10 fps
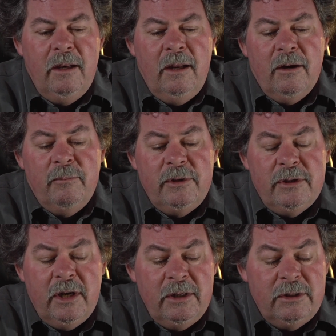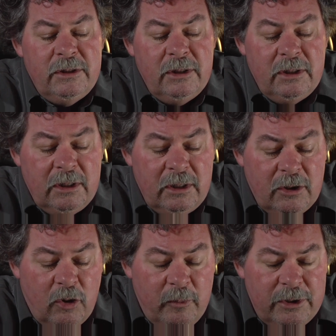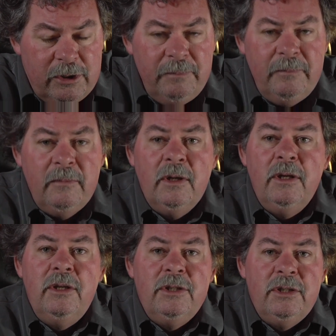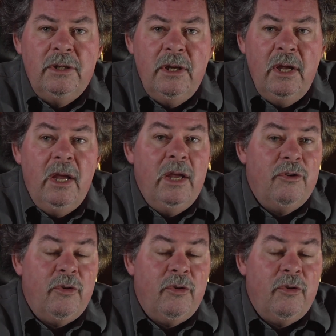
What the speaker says: Now, besides omission, addition, and